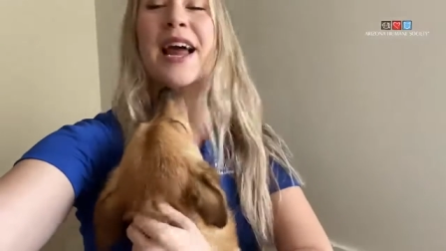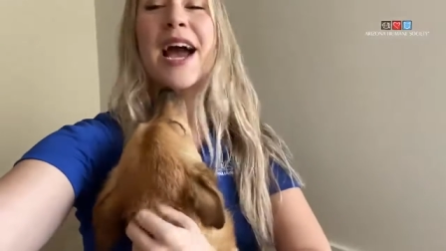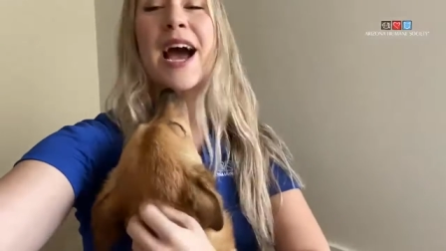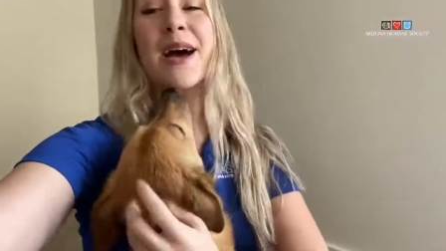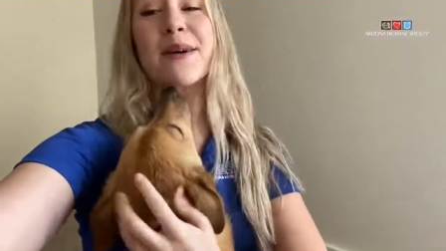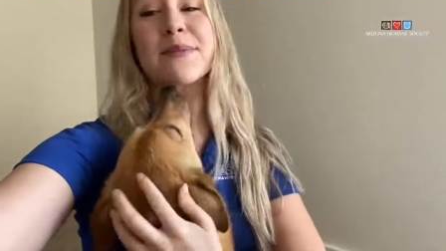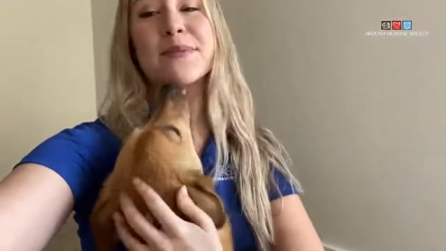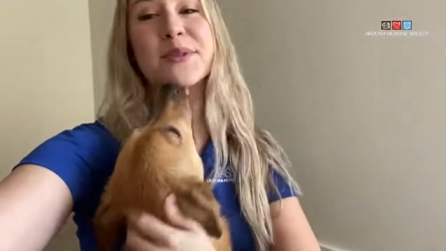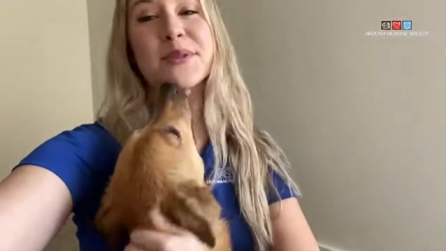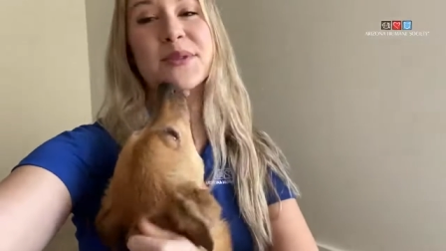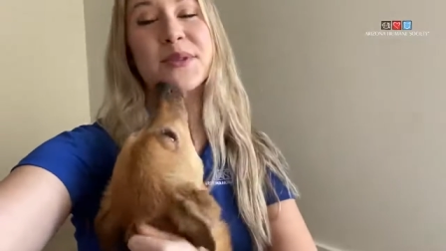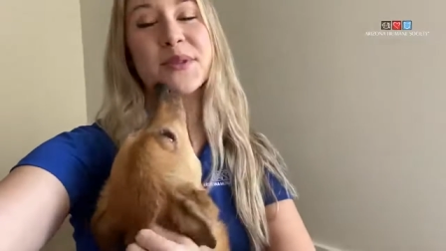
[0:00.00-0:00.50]

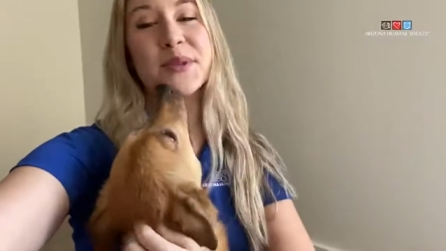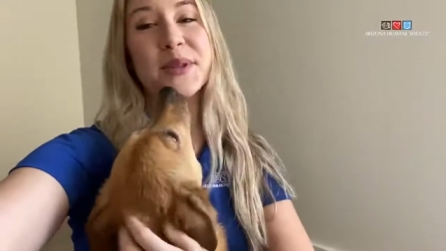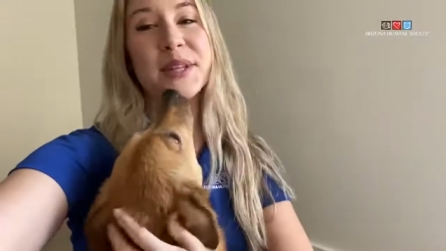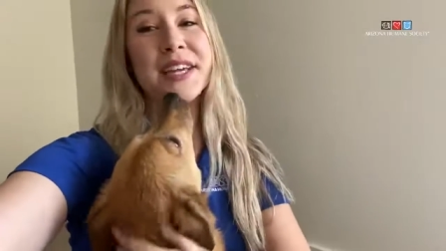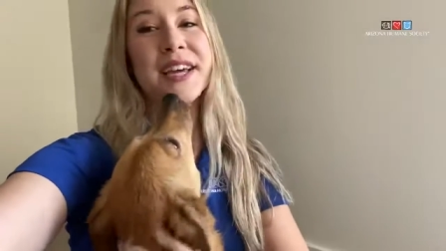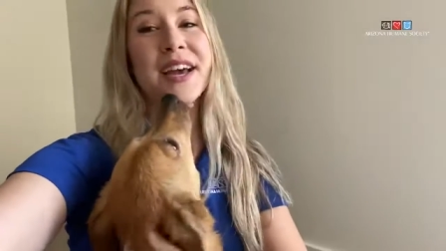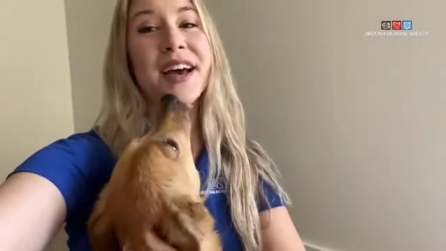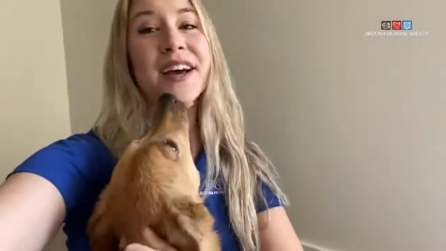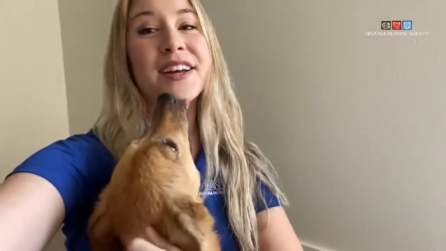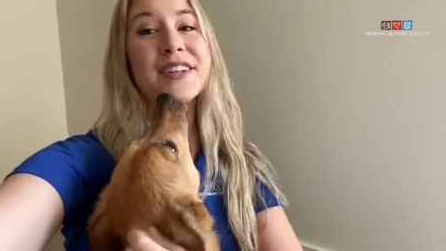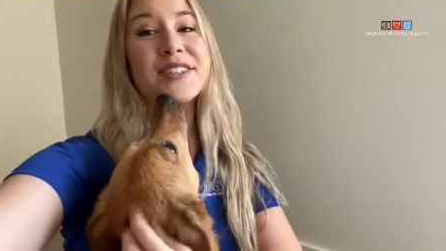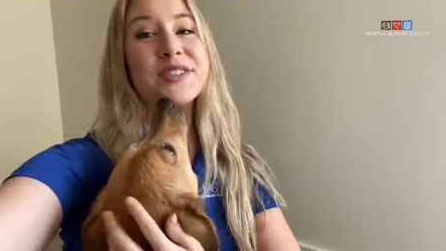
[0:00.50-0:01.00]

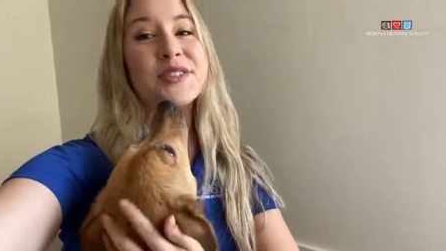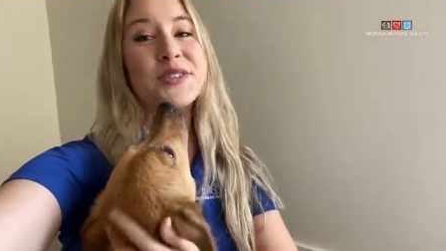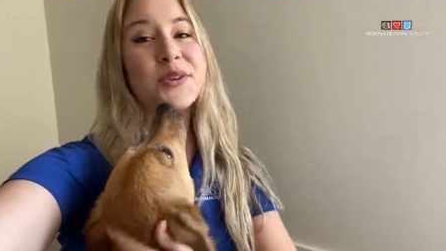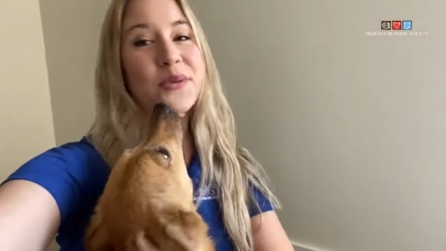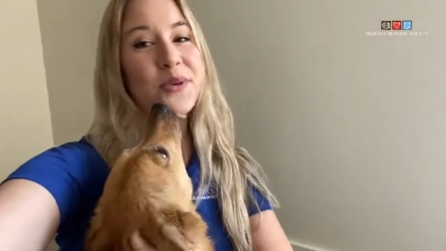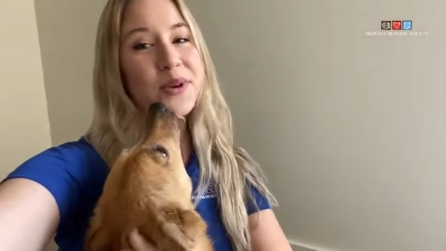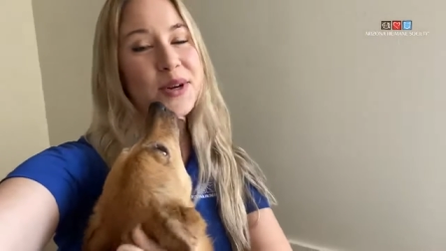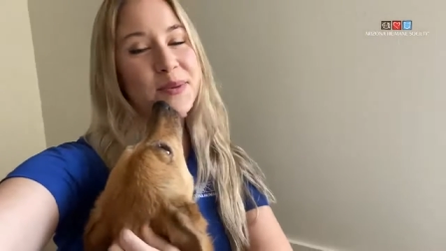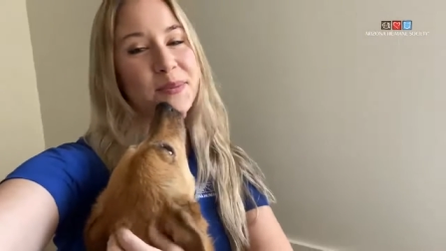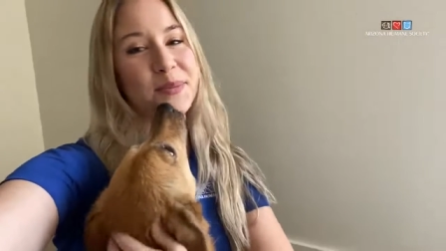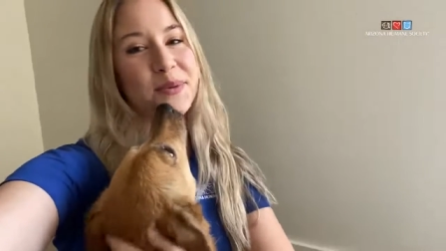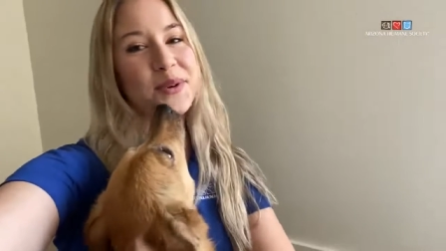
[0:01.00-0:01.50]
absolutely
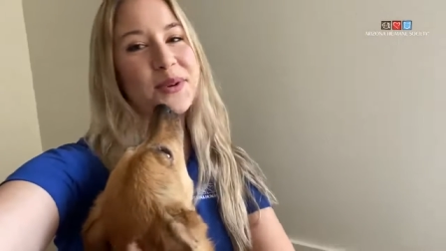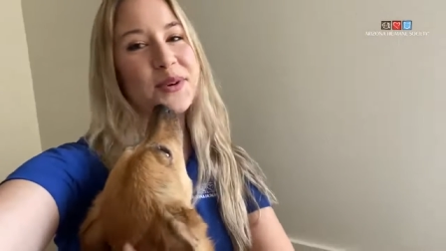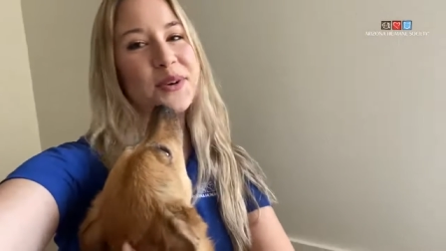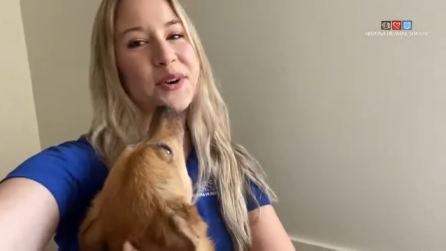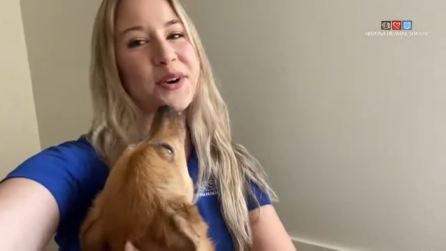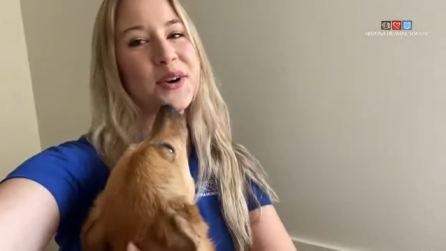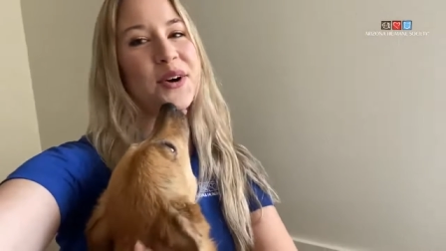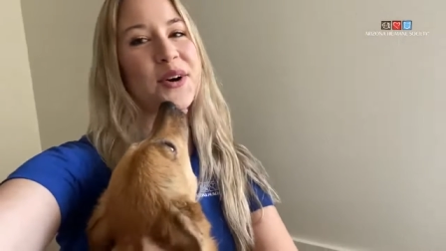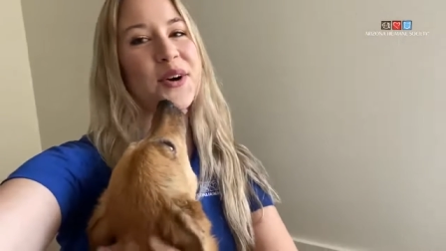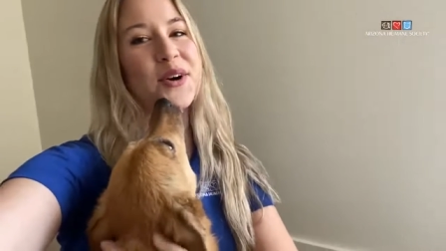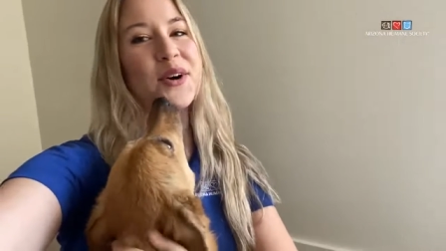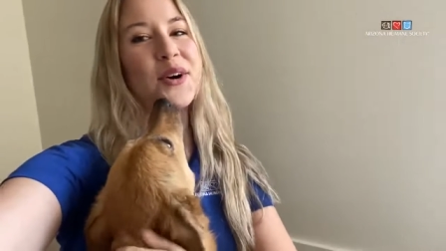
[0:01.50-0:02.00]
adorable
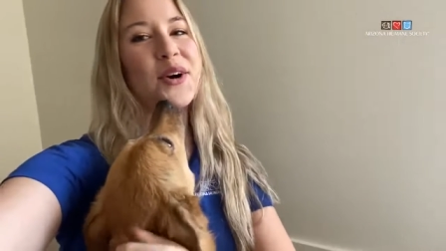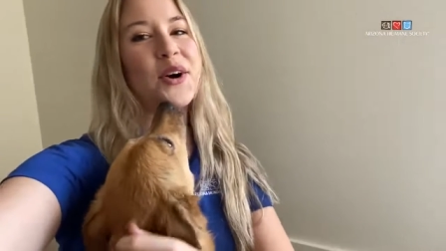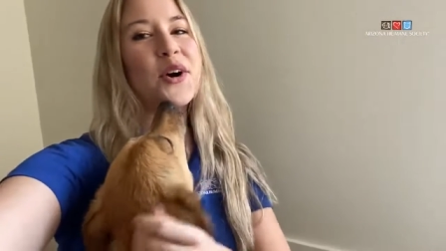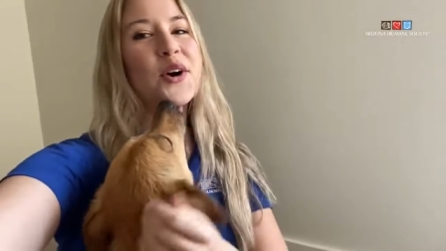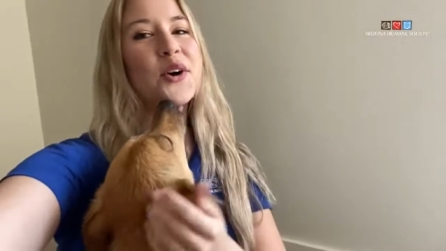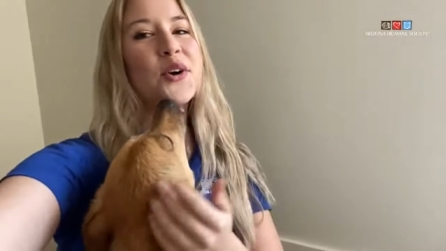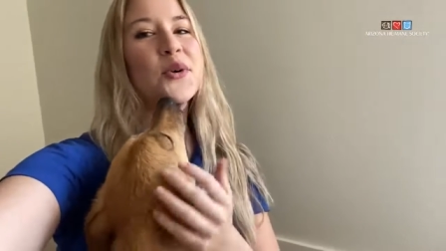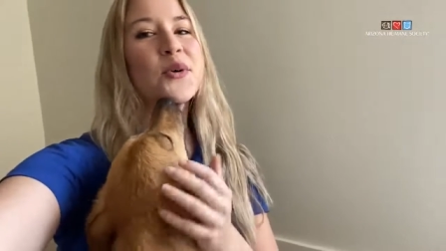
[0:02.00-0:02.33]
girl